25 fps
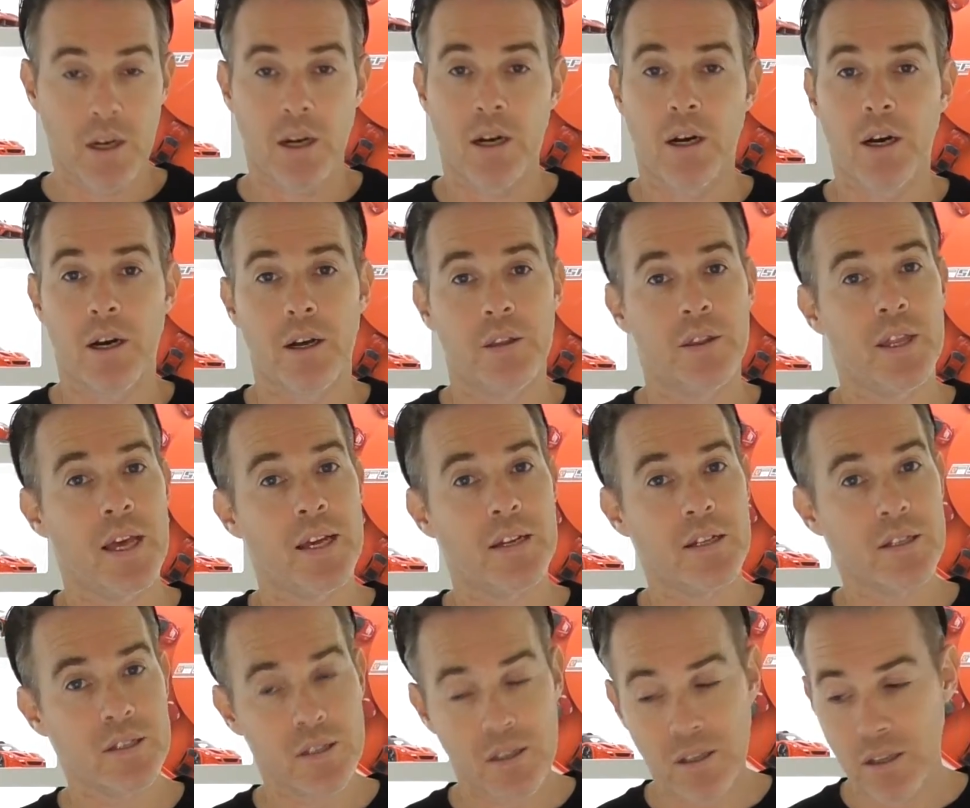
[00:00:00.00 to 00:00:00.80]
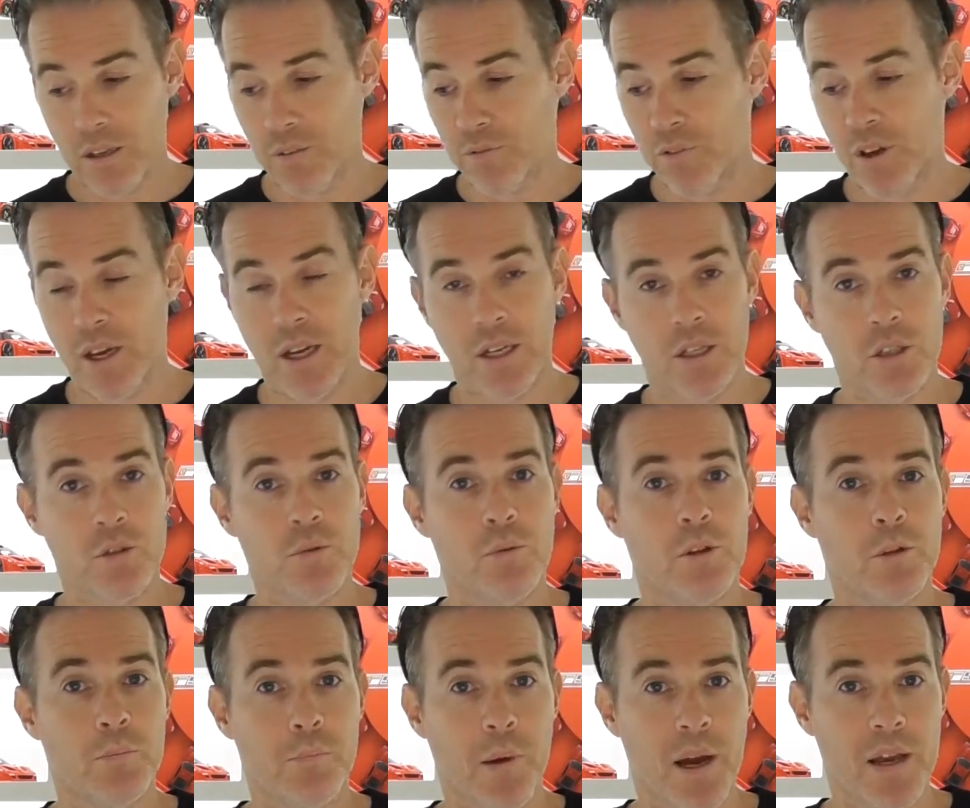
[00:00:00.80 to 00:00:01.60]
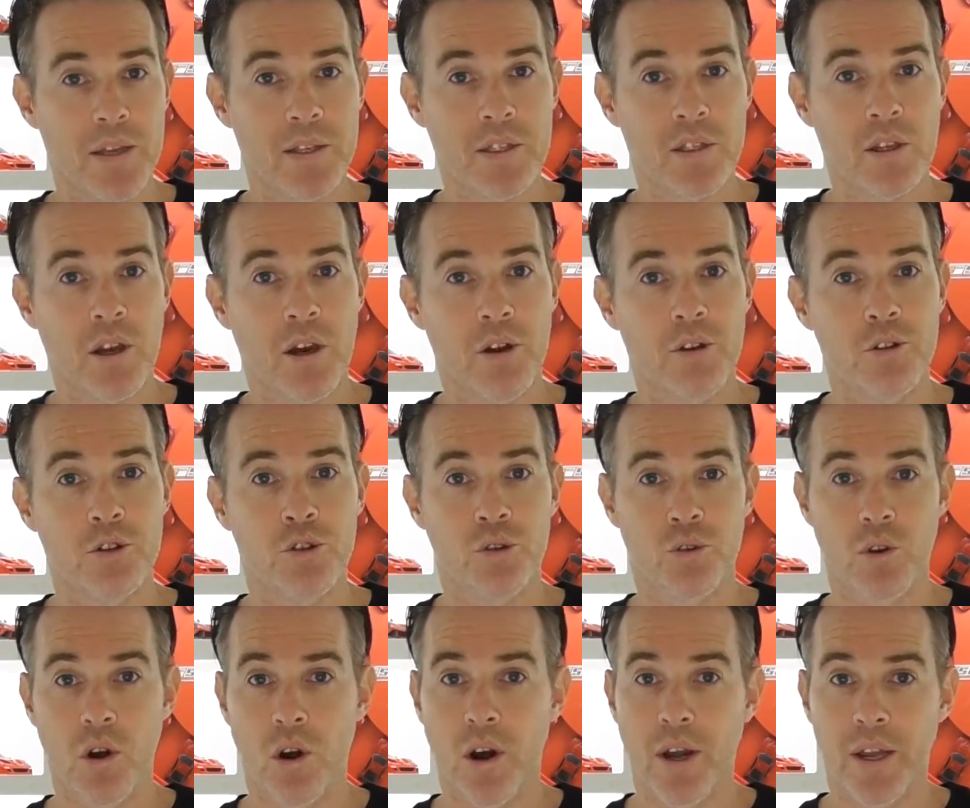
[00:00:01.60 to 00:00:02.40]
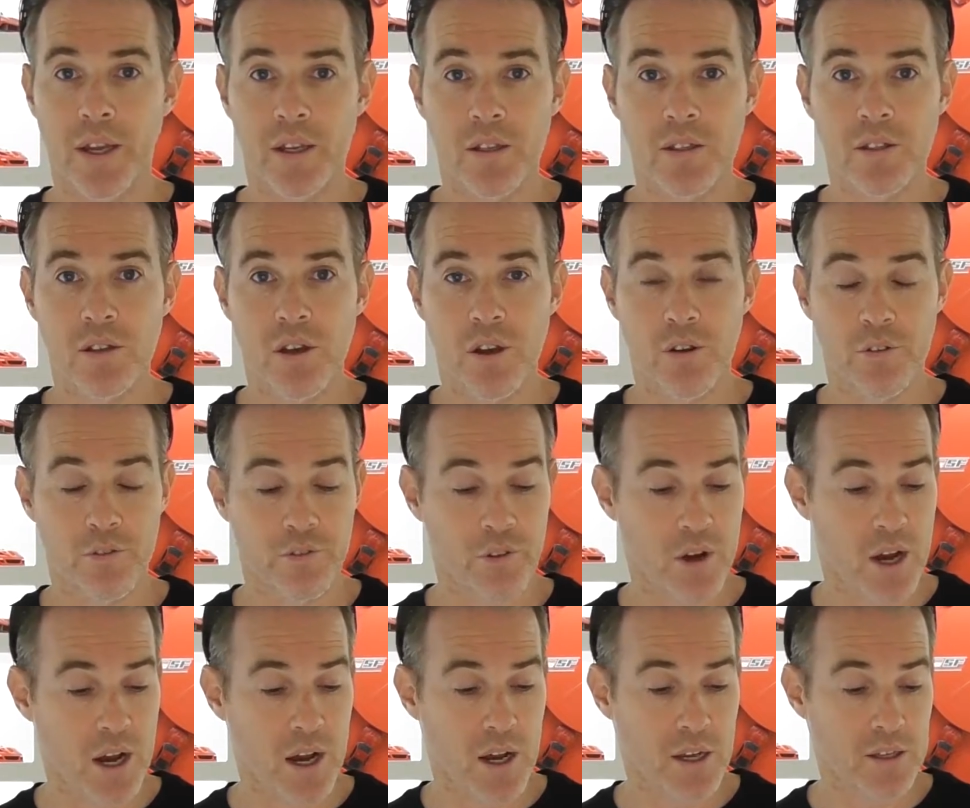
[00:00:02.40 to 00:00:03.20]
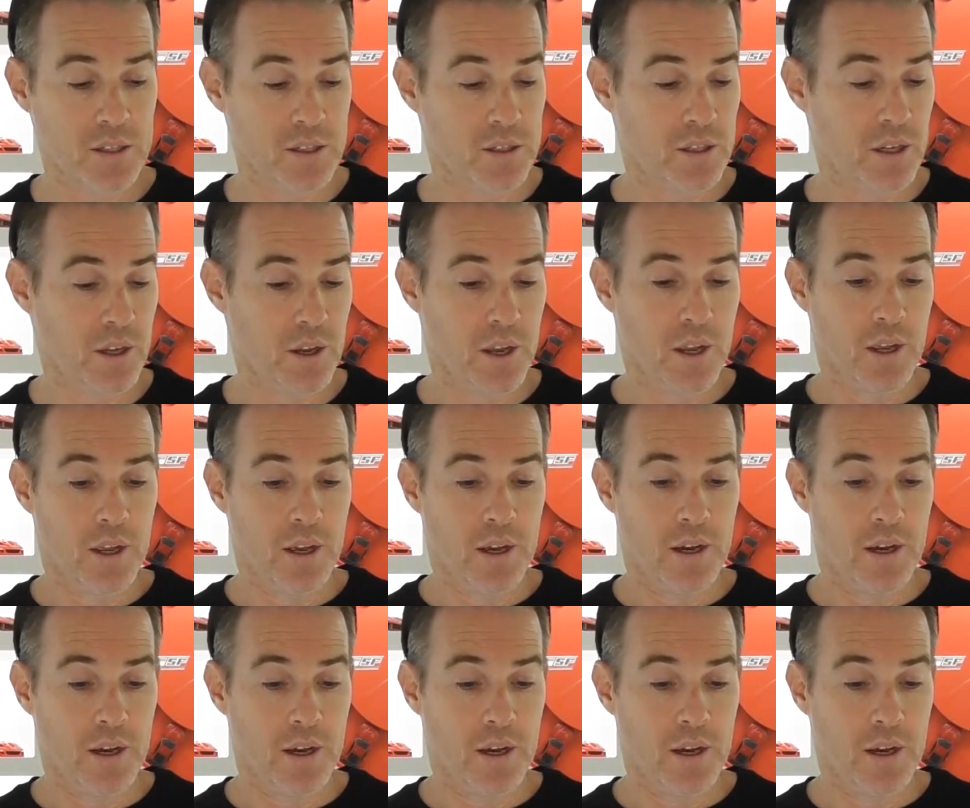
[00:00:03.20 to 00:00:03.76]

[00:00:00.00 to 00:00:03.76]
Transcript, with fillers: Uh, that is the advantage with base coat drying so fast.